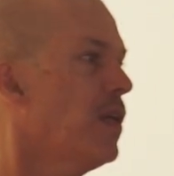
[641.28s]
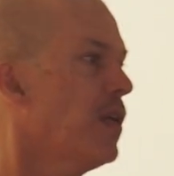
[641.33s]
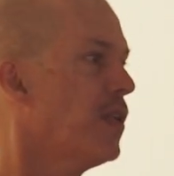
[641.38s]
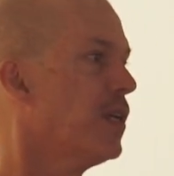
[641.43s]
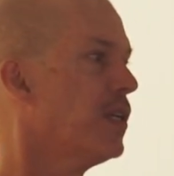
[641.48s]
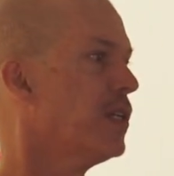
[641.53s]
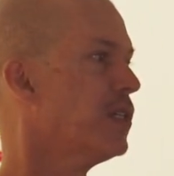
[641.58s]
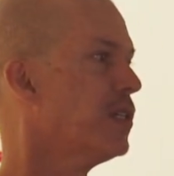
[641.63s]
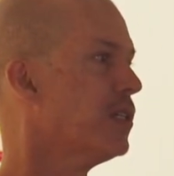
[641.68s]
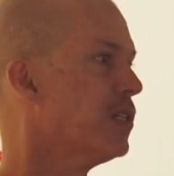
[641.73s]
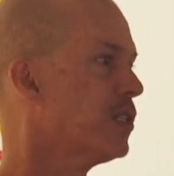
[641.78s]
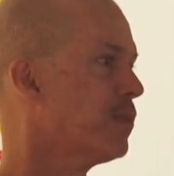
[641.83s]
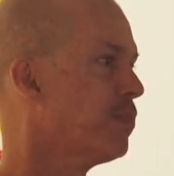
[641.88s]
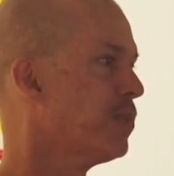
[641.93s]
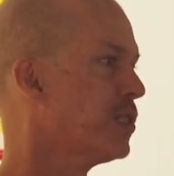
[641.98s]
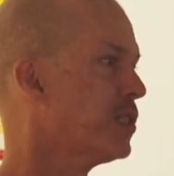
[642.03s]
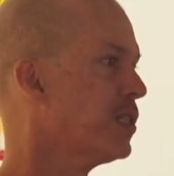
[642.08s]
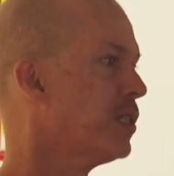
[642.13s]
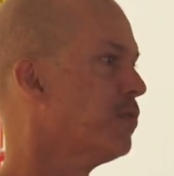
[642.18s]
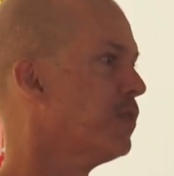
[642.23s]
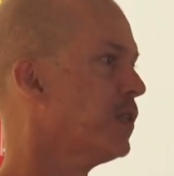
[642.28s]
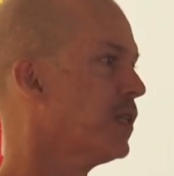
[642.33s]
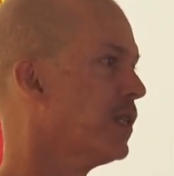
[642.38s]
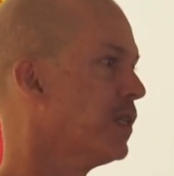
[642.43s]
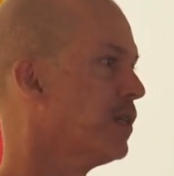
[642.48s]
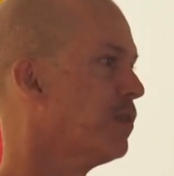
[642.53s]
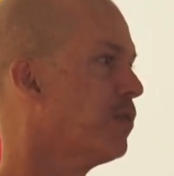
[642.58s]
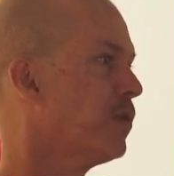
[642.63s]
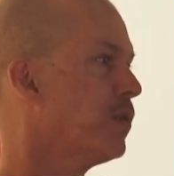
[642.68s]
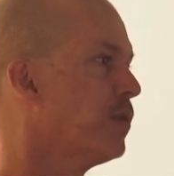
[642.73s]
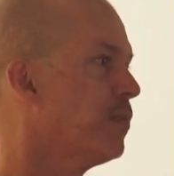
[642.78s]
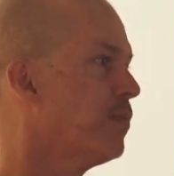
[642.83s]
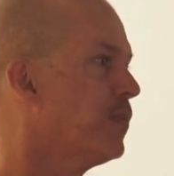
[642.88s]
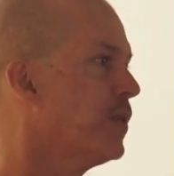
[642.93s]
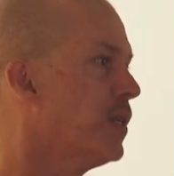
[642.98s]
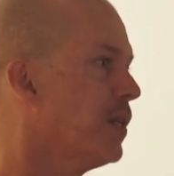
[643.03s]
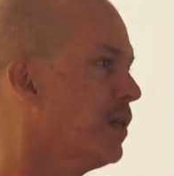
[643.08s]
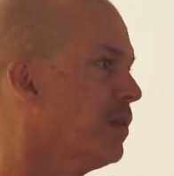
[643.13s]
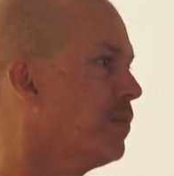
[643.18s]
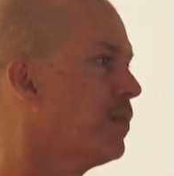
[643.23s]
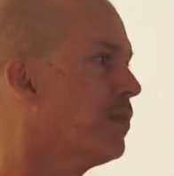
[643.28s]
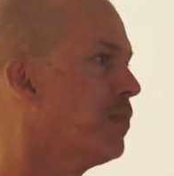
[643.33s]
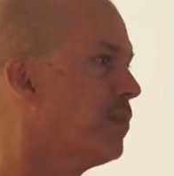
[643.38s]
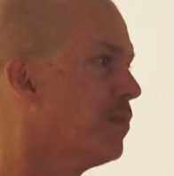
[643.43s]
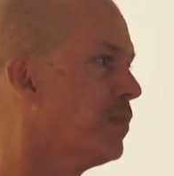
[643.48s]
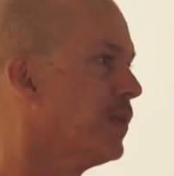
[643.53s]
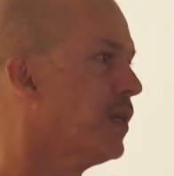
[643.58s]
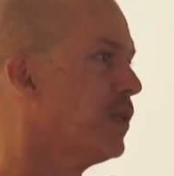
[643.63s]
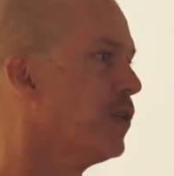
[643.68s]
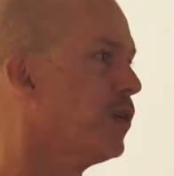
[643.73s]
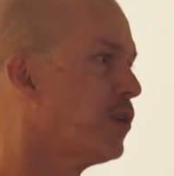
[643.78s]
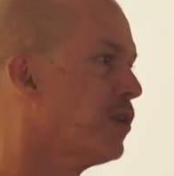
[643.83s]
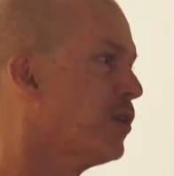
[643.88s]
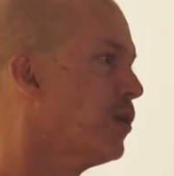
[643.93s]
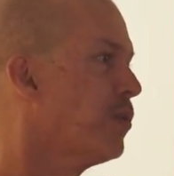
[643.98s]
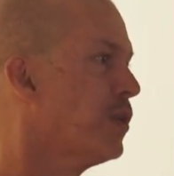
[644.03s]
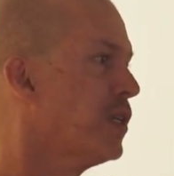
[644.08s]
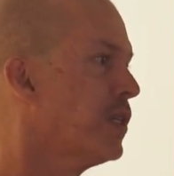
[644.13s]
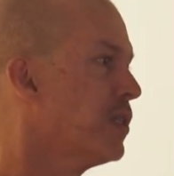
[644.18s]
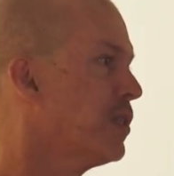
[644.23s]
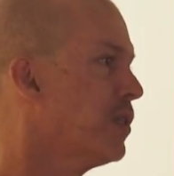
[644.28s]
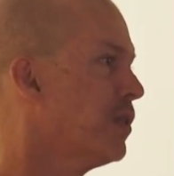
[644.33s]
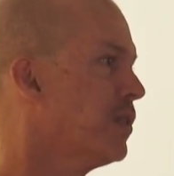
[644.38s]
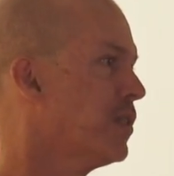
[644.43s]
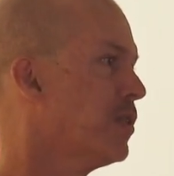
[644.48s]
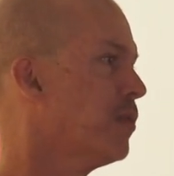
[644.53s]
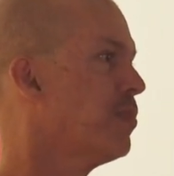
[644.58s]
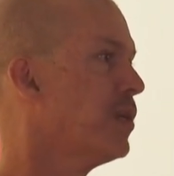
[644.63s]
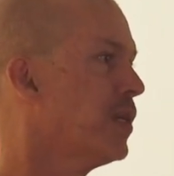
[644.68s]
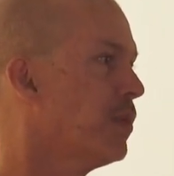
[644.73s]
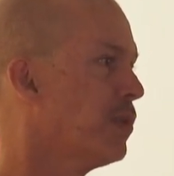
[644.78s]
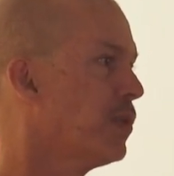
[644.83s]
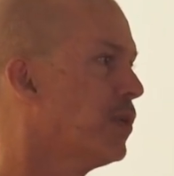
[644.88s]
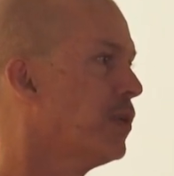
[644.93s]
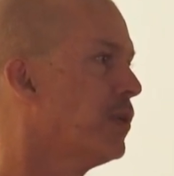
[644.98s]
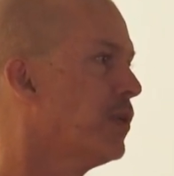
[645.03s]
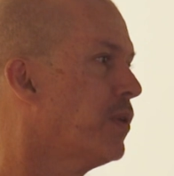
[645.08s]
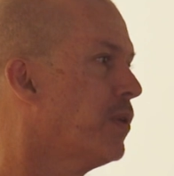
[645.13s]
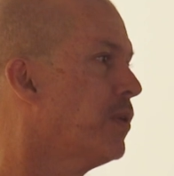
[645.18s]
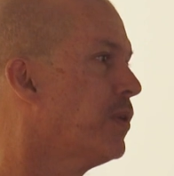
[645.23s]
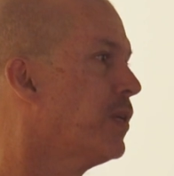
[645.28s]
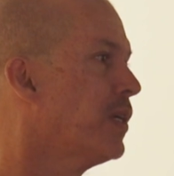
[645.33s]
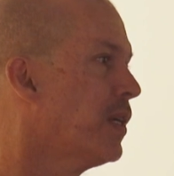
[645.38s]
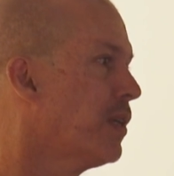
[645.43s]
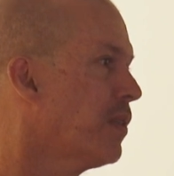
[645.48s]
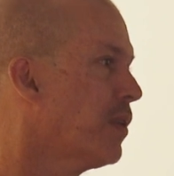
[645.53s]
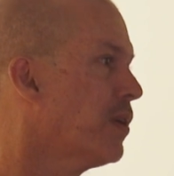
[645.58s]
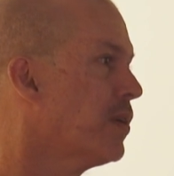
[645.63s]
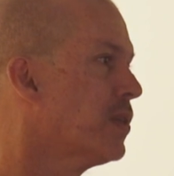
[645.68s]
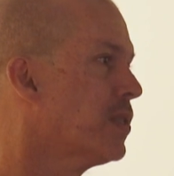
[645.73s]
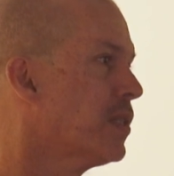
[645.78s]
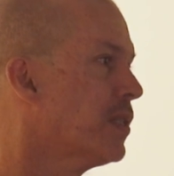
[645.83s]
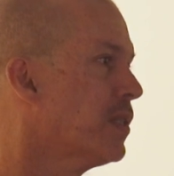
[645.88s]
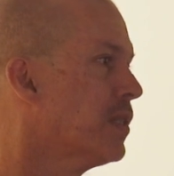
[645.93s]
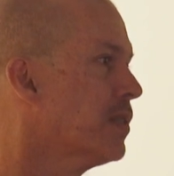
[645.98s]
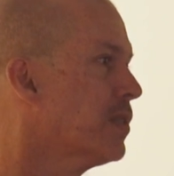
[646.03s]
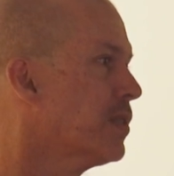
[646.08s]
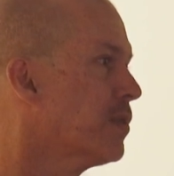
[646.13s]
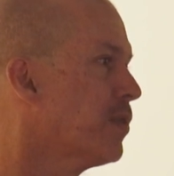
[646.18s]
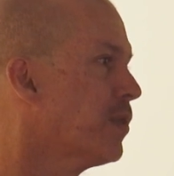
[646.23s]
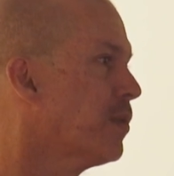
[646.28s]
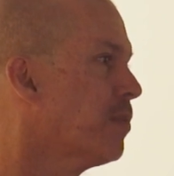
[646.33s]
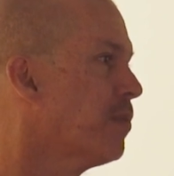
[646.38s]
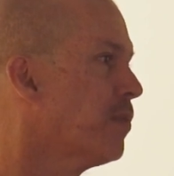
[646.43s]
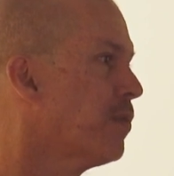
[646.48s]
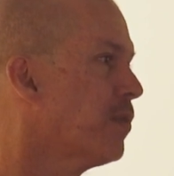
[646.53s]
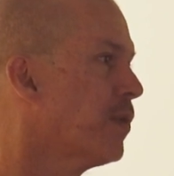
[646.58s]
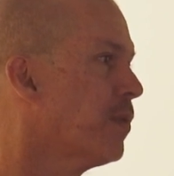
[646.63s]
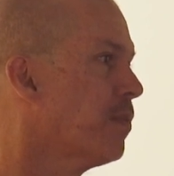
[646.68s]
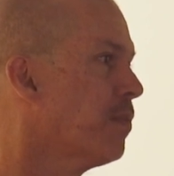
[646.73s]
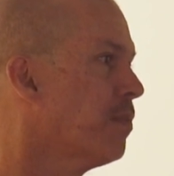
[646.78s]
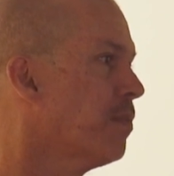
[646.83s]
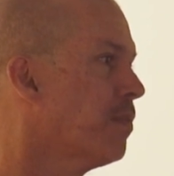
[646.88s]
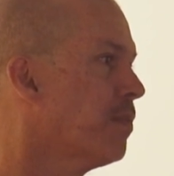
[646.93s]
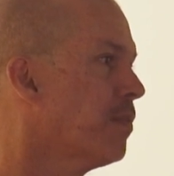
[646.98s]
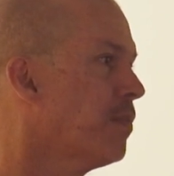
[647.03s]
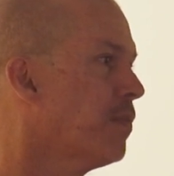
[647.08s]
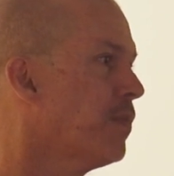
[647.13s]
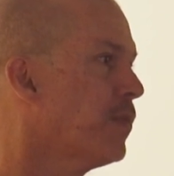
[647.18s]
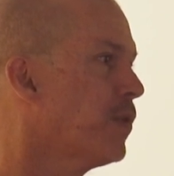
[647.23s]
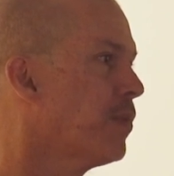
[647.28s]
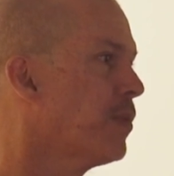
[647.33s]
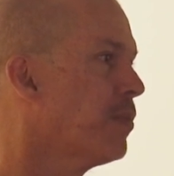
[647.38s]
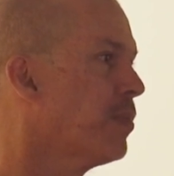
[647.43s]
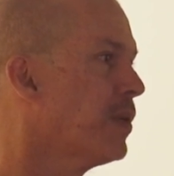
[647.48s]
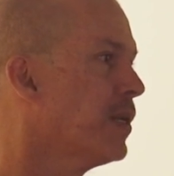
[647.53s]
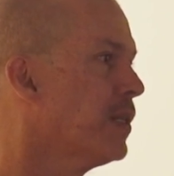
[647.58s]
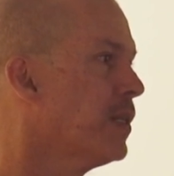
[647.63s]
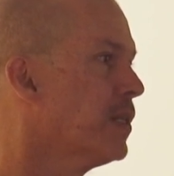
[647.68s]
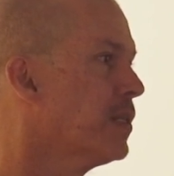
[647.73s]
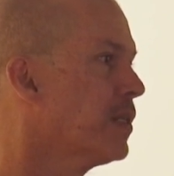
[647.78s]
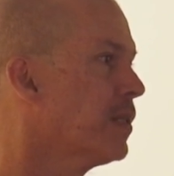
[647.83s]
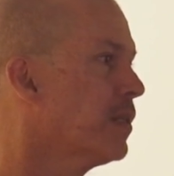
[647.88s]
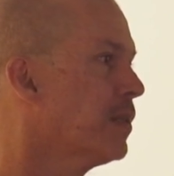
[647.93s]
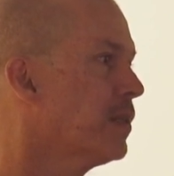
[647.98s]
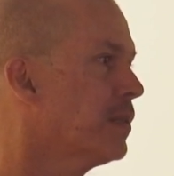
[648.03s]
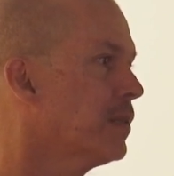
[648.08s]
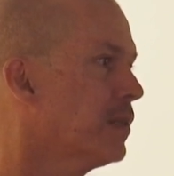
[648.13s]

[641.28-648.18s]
that are just specifically for, you know, a nod and a wink to, to people who, who get those things from, from, from the past.